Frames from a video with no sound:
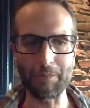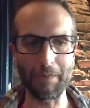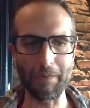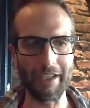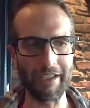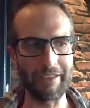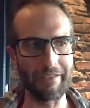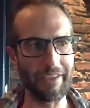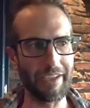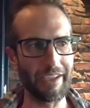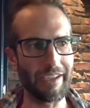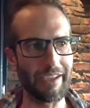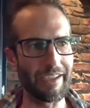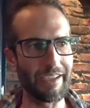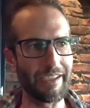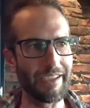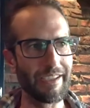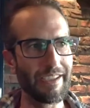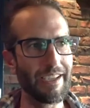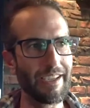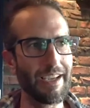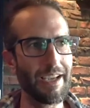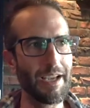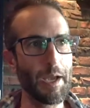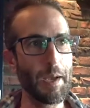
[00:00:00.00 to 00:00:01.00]
part of our
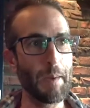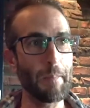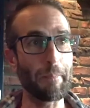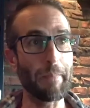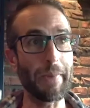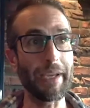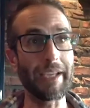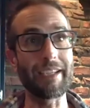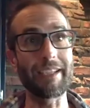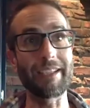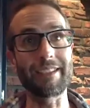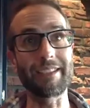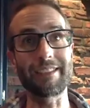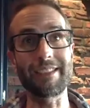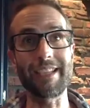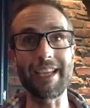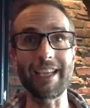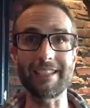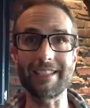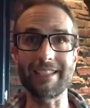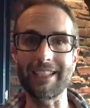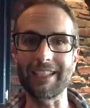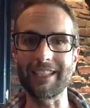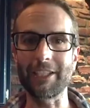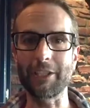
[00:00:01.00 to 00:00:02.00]
beta
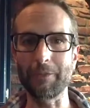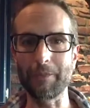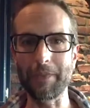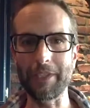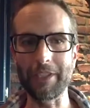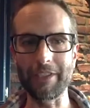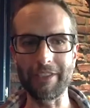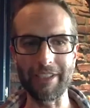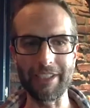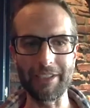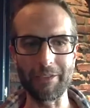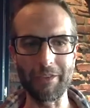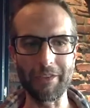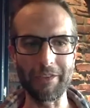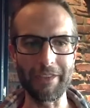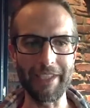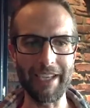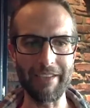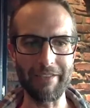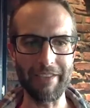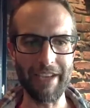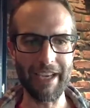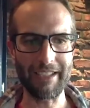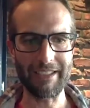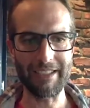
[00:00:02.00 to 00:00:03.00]
testing community where we
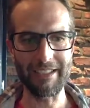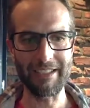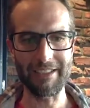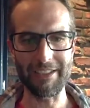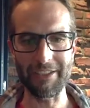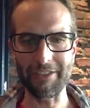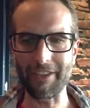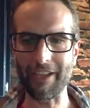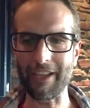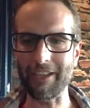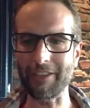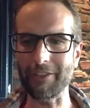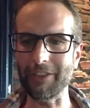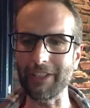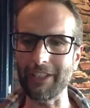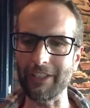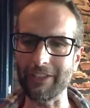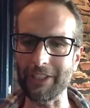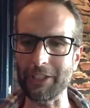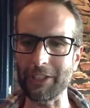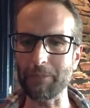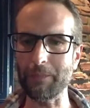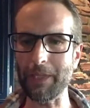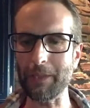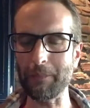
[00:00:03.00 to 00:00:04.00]
have access to not only all
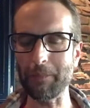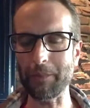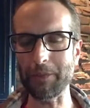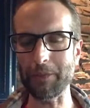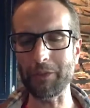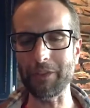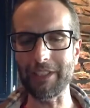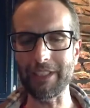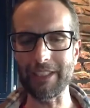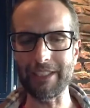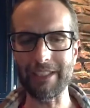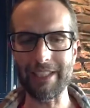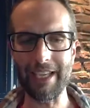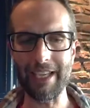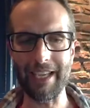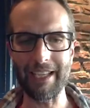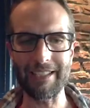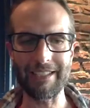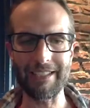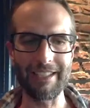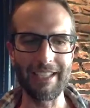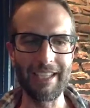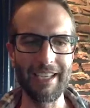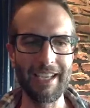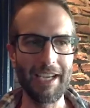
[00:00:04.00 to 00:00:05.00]
these people doing these
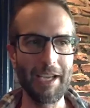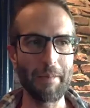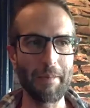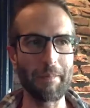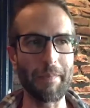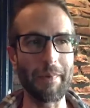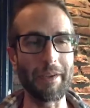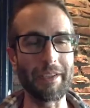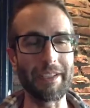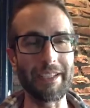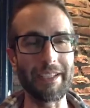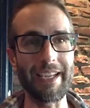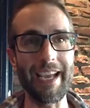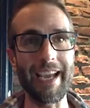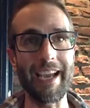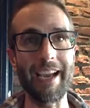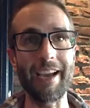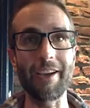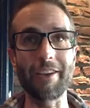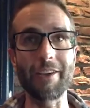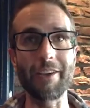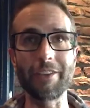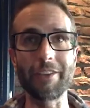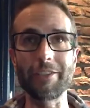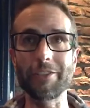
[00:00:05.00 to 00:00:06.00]
tests, but
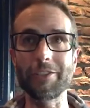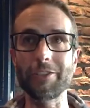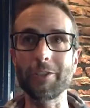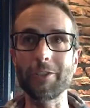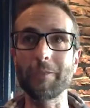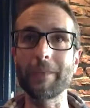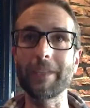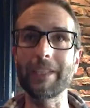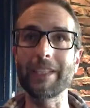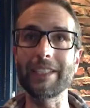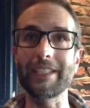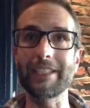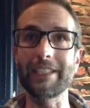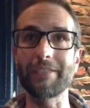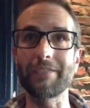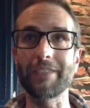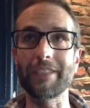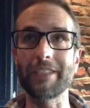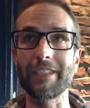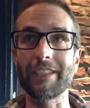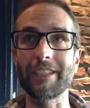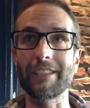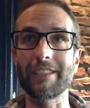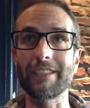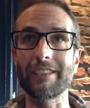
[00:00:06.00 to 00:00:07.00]
now there's so many
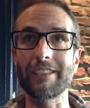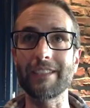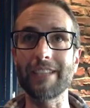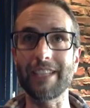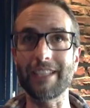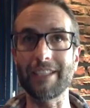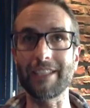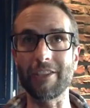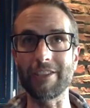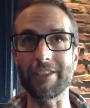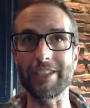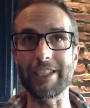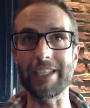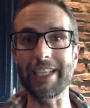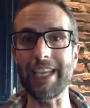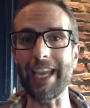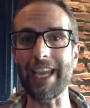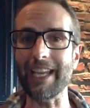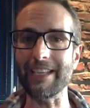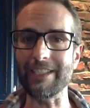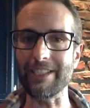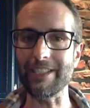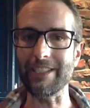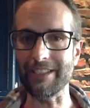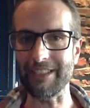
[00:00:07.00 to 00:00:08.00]
different technology
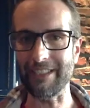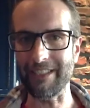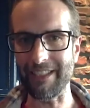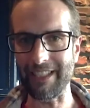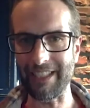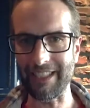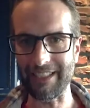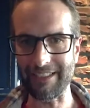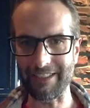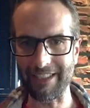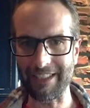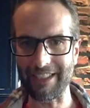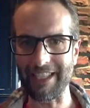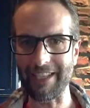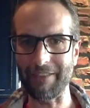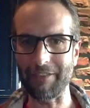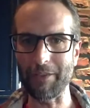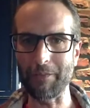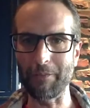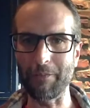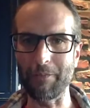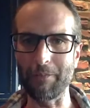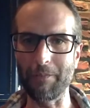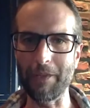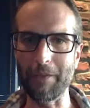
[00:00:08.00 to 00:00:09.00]
gadgets and things like you have
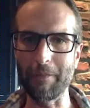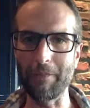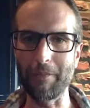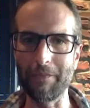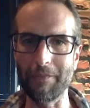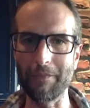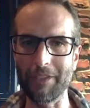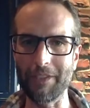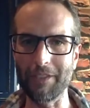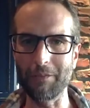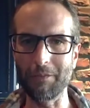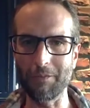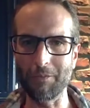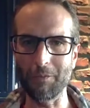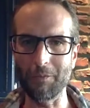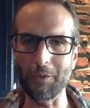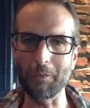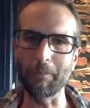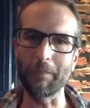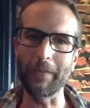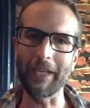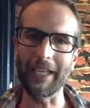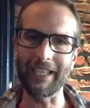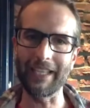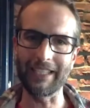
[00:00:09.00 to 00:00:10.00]
the, the, the
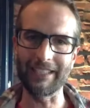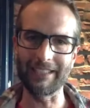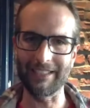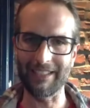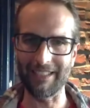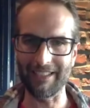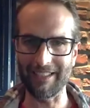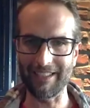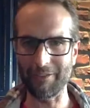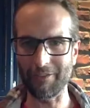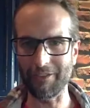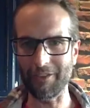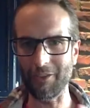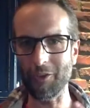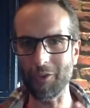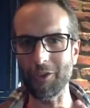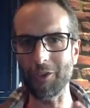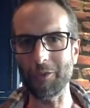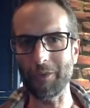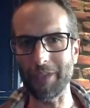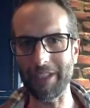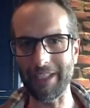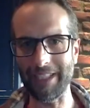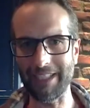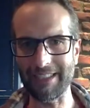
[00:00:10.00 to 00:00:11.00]
Whoop bands and the
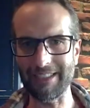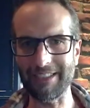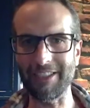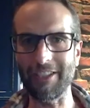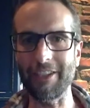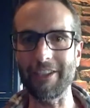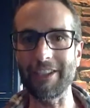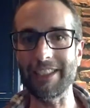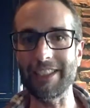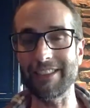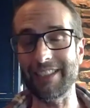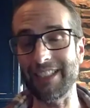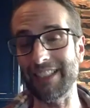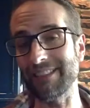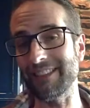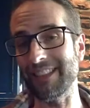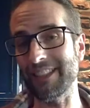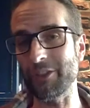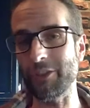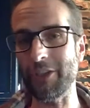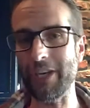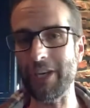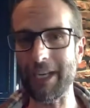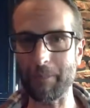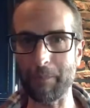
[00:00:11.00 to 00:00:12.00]
Oura rings and all these mm. things
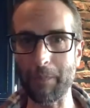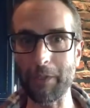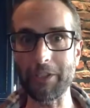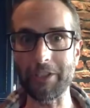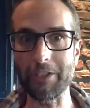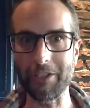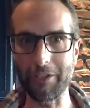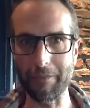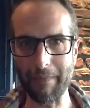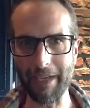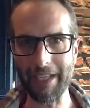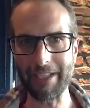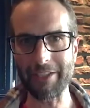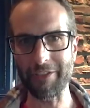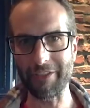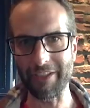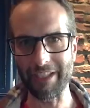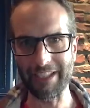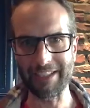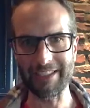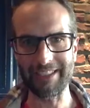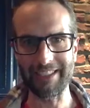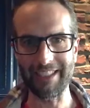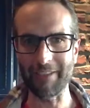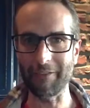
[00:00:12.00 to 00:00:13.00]
that track mm. personal
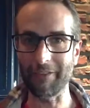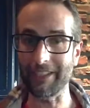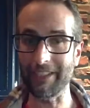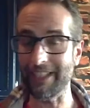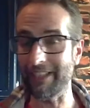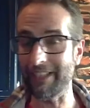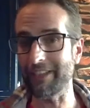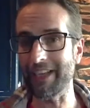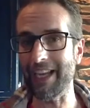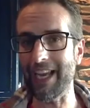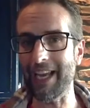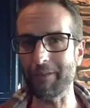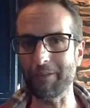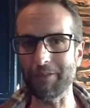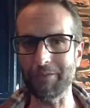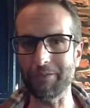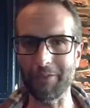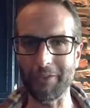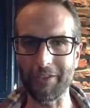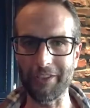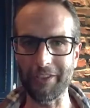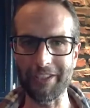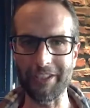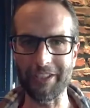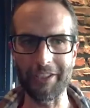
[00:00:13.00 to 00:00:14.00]
metrics that we never had
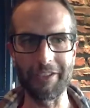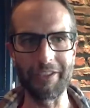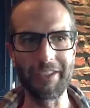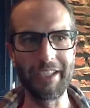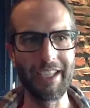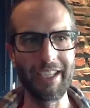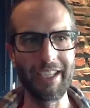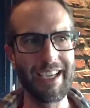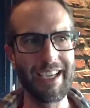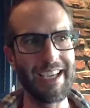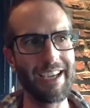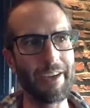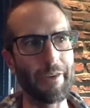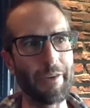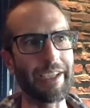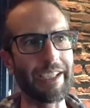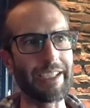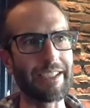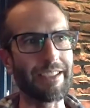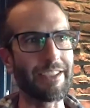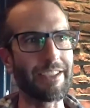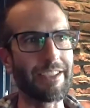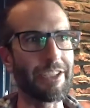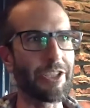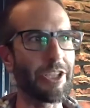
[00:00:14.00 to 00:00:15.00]
before. So we
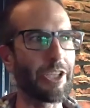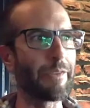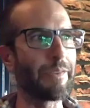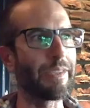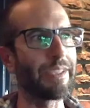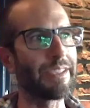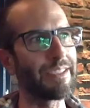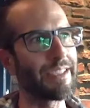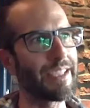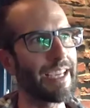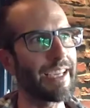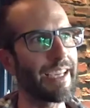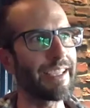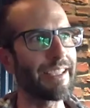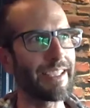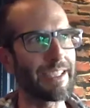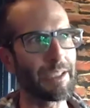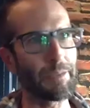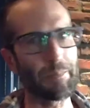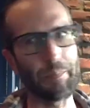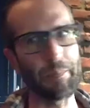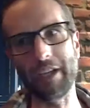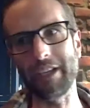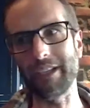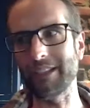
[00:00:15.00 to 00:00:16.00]
can determine taking
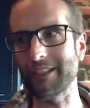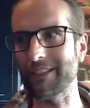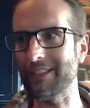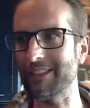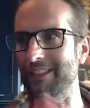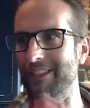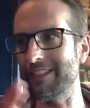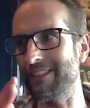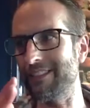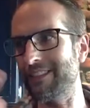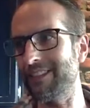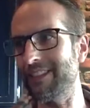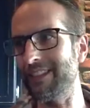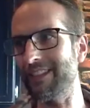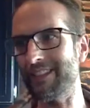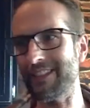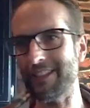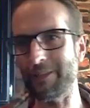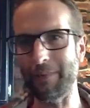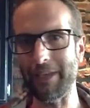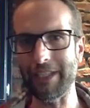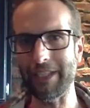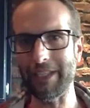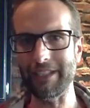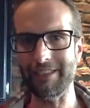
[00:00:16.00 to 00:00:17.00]
these products does this
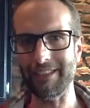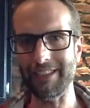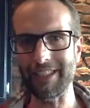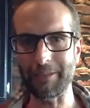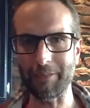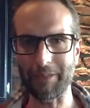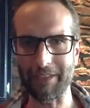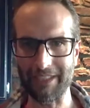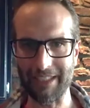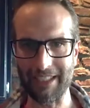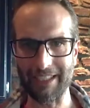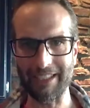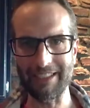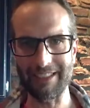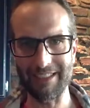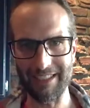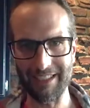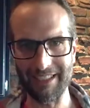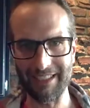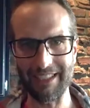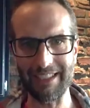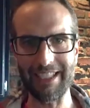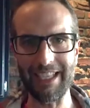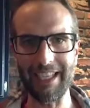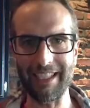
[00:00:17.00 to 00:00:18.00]
to my sleep because I can see
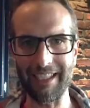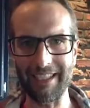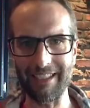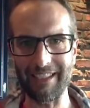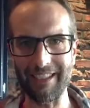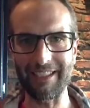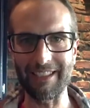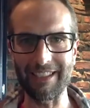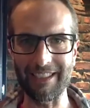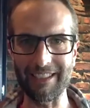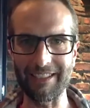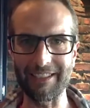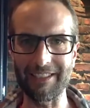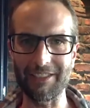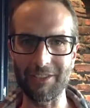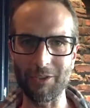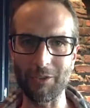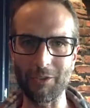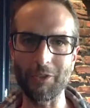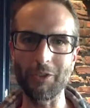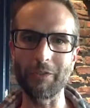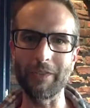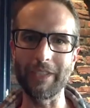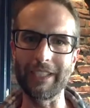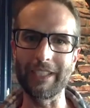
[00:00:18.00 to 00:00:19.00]
the data on these
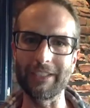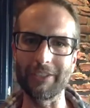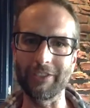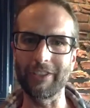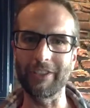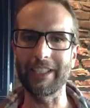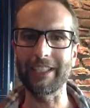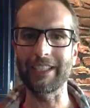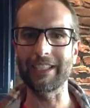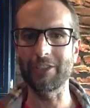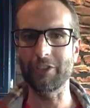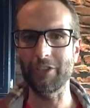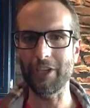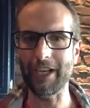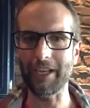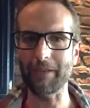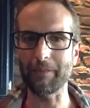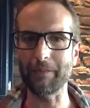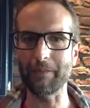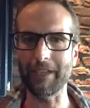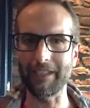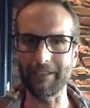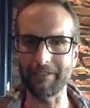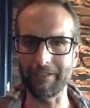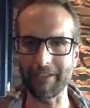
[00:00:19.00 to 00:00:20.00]
Oura rings, or I can track
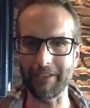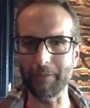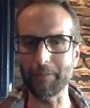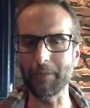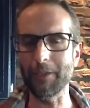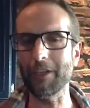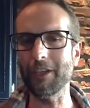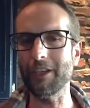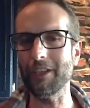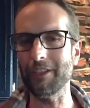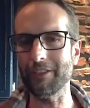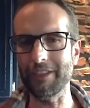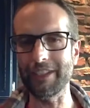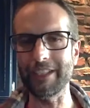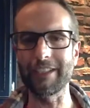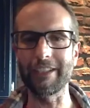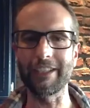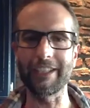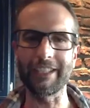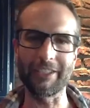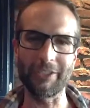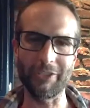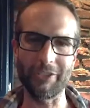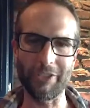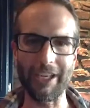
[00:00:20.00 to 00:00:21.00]
my variable heart rate, or I
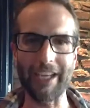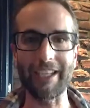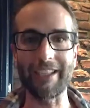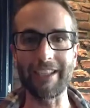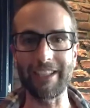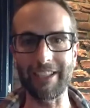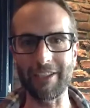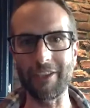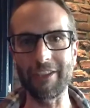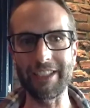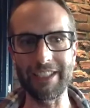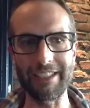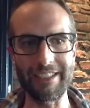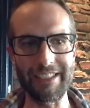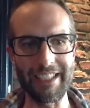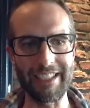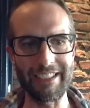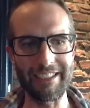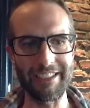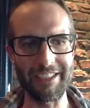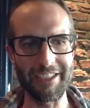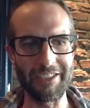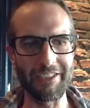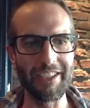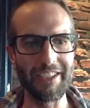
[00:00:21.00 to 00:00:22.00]
can track like all these
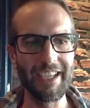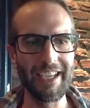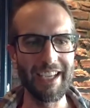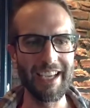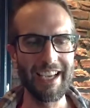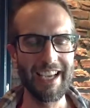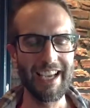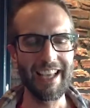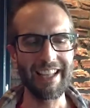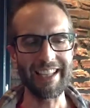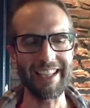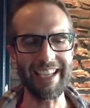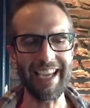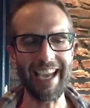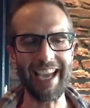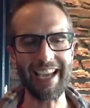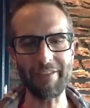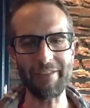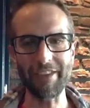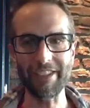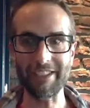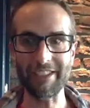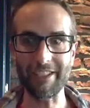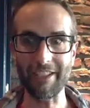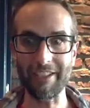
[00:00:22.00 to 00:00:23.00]
things. So the
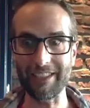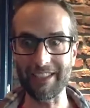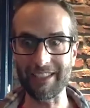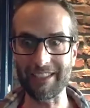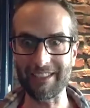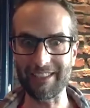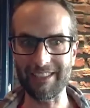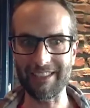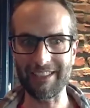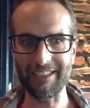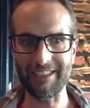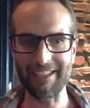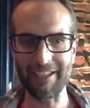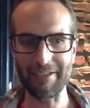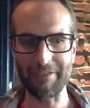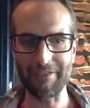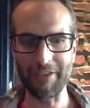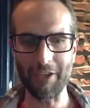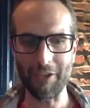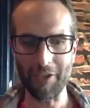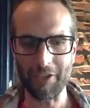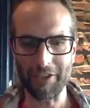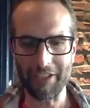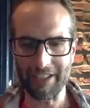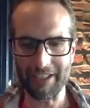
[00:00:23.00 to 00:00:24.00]
advent all these of
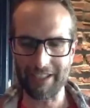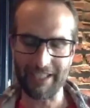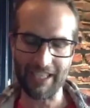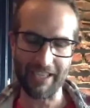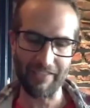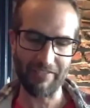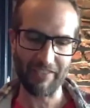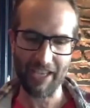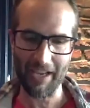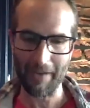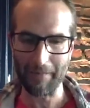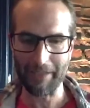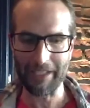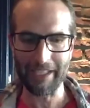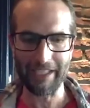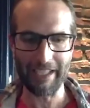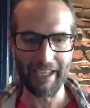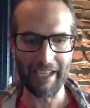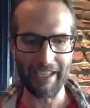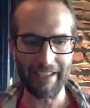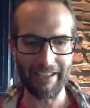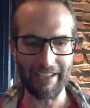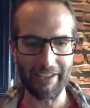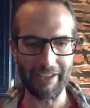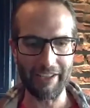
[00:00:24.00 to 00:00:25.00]
all this stuff coming
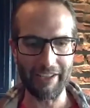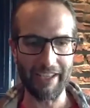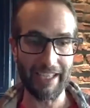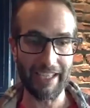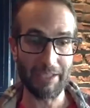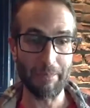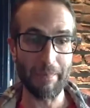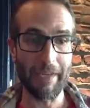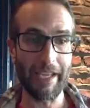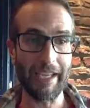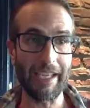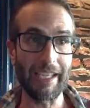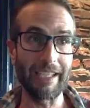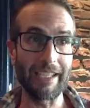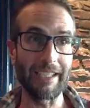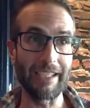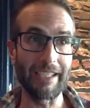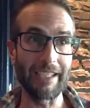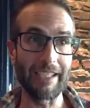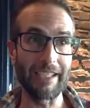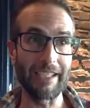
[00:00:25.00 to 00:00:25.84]
together has made